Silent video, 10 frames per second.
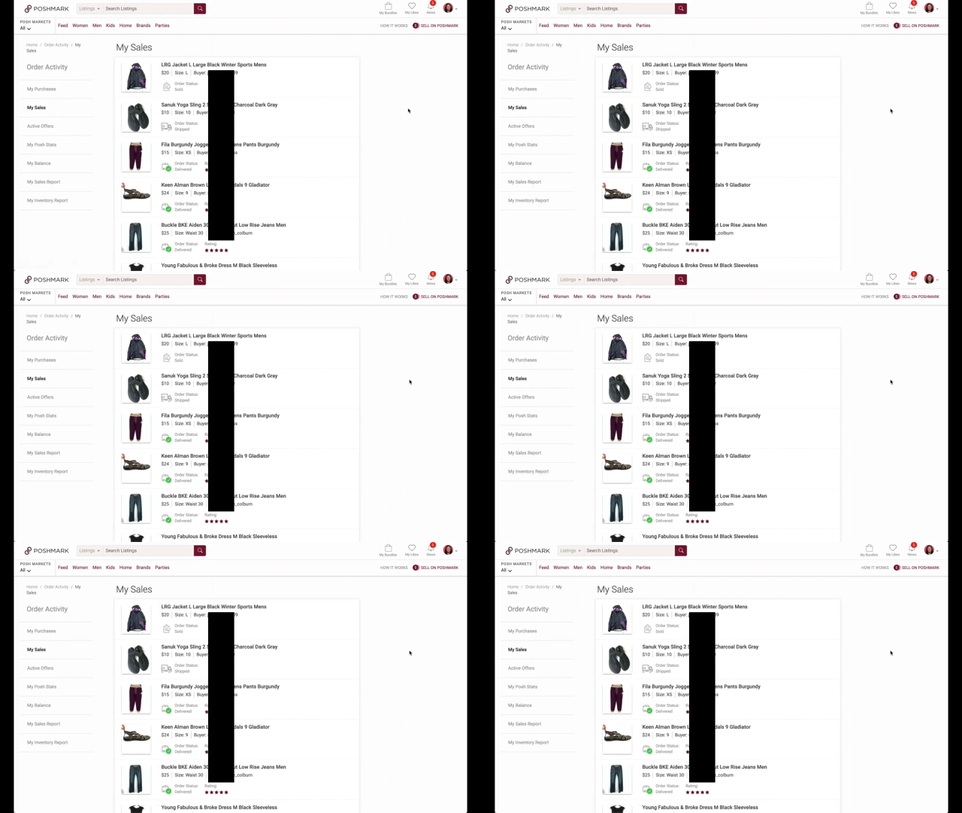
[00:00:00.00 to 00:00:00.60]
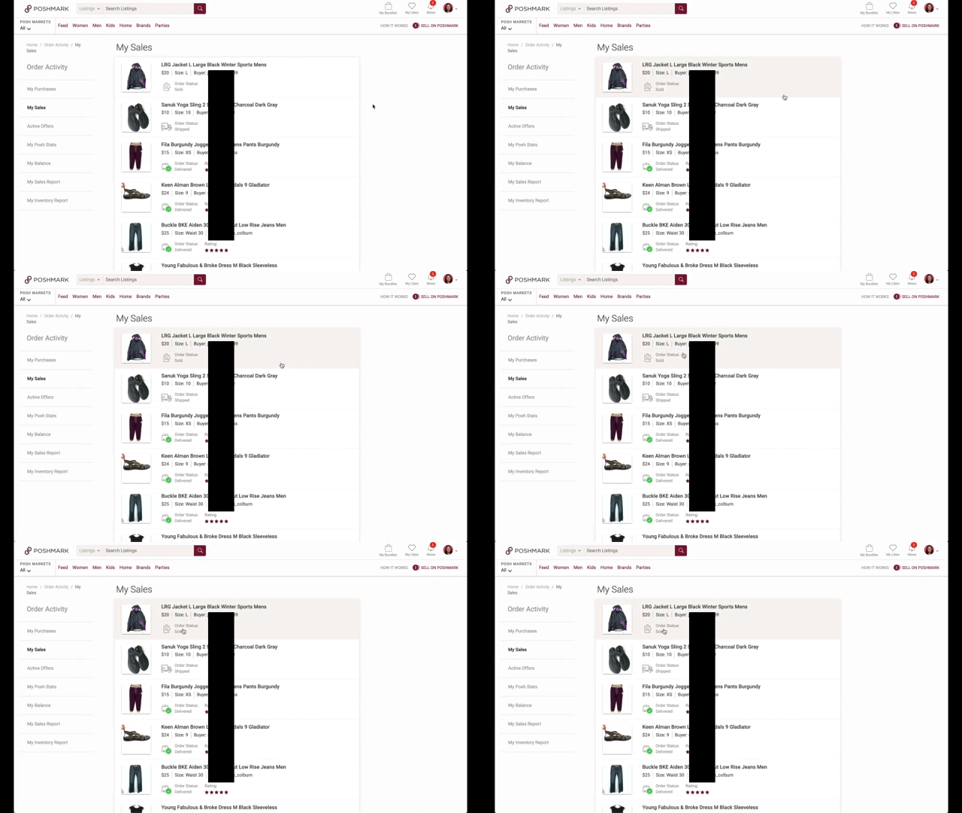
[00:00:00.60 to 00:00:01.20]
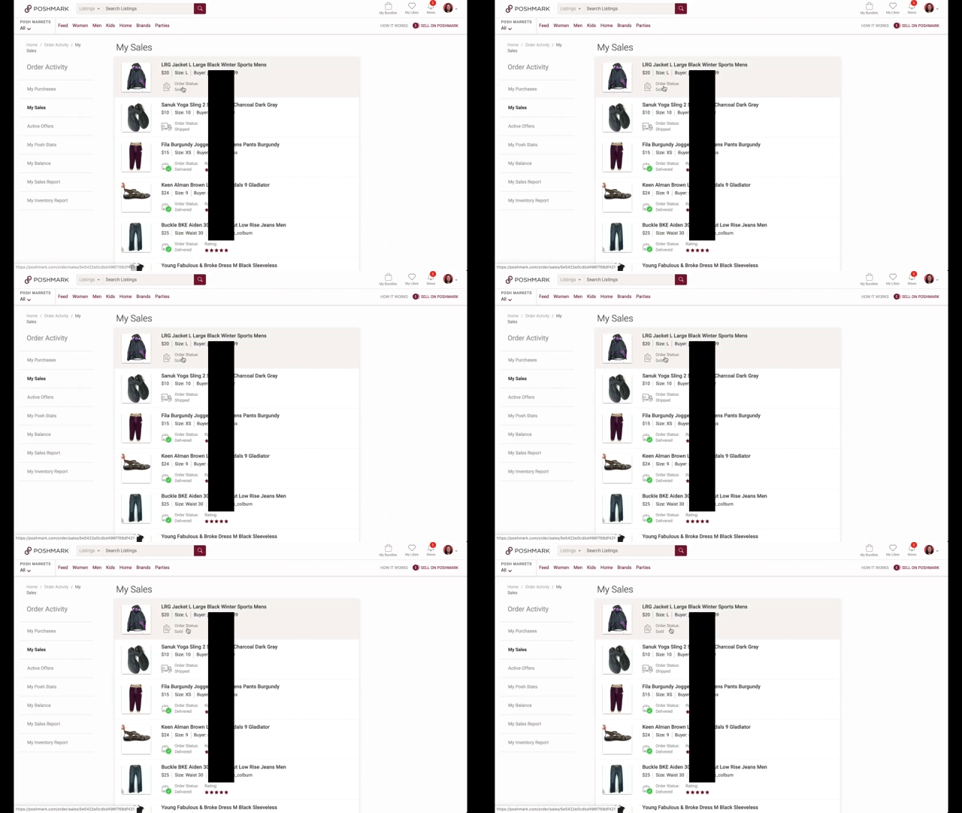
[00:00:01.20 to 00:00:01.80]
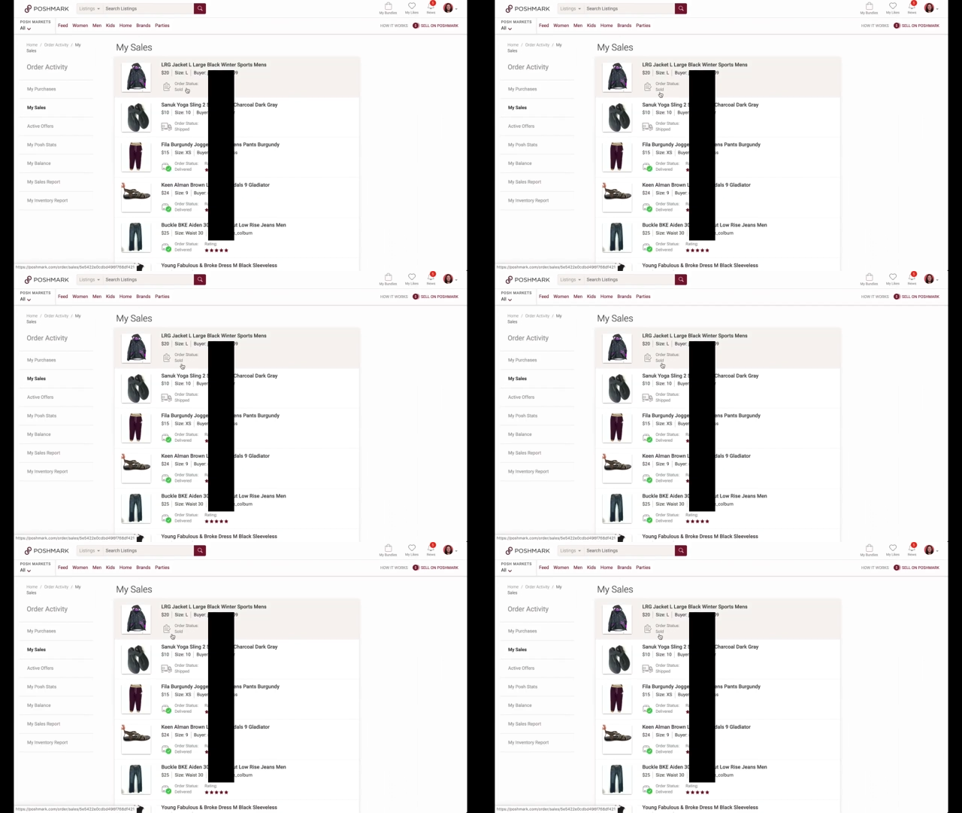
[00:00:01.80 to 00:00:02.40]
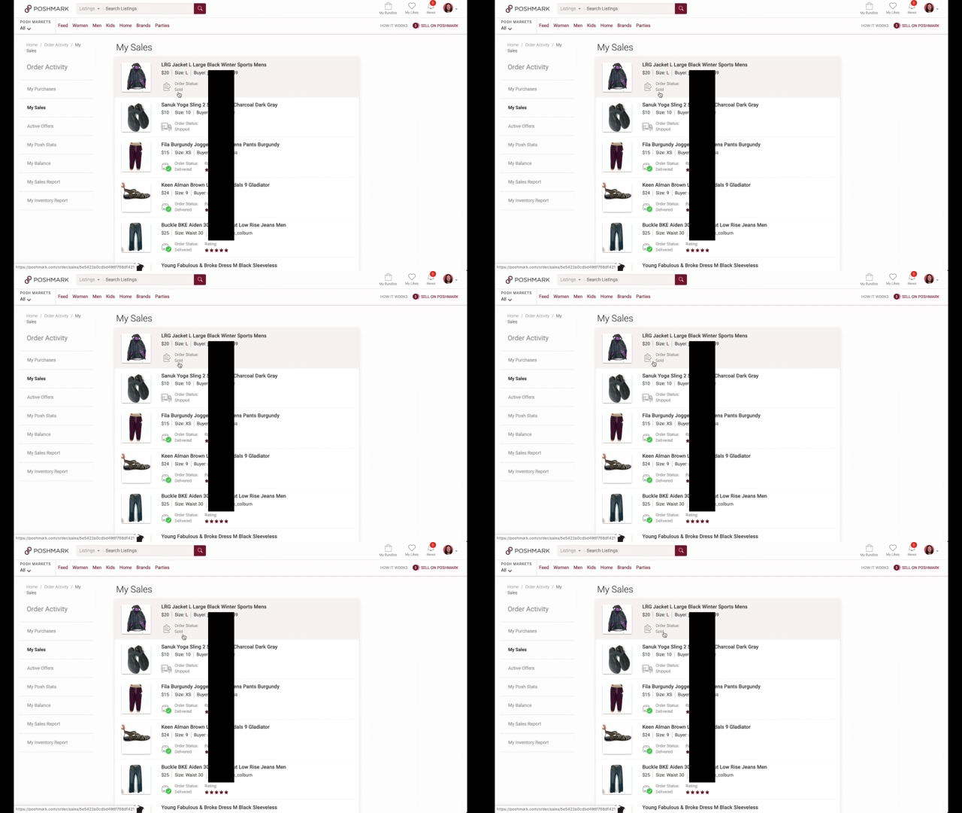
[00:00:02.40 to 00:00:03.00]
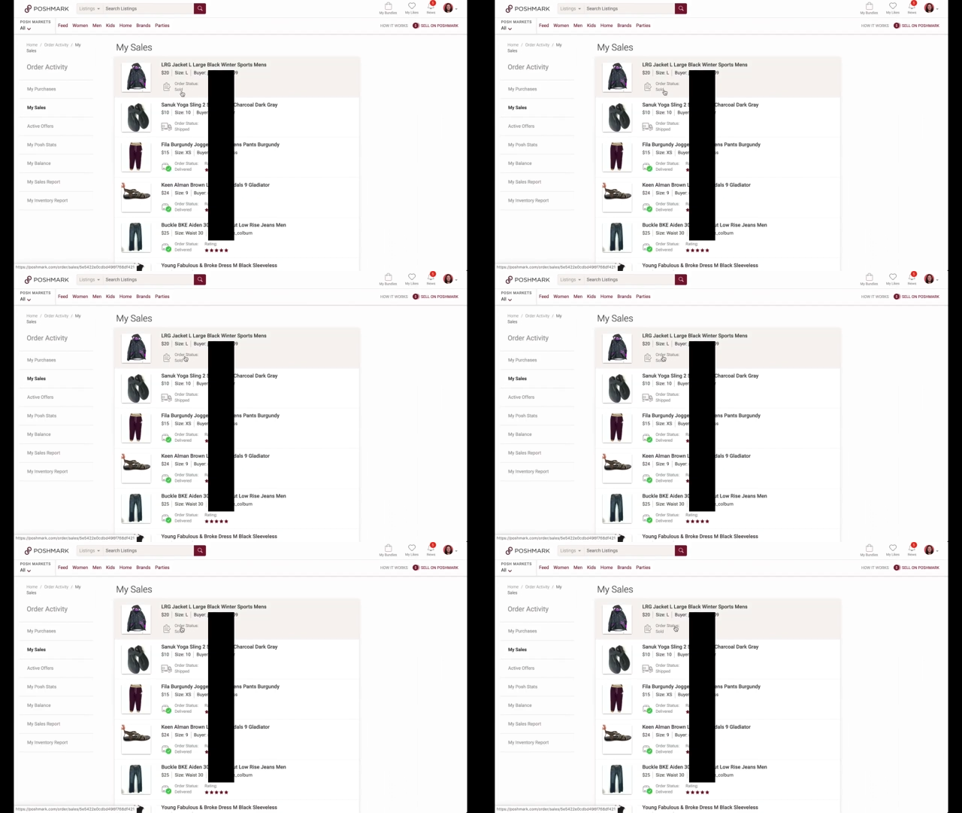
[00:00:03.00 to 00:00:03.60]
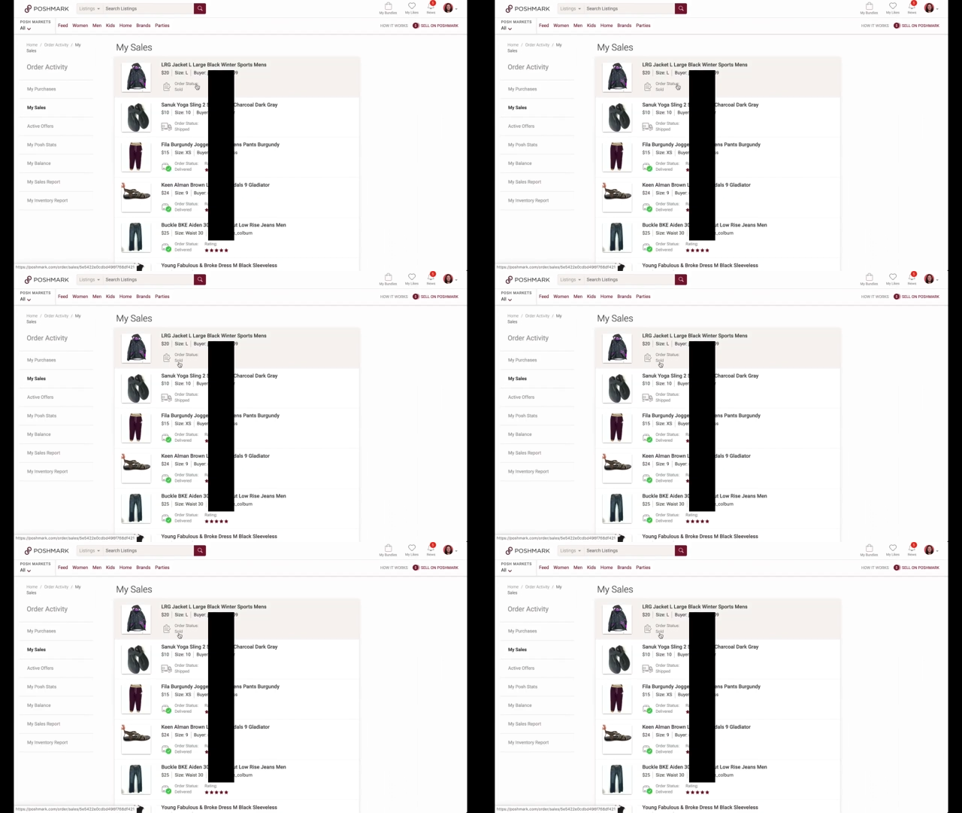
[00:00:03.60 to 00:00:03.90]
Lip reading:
Nobody's mouth can be seen.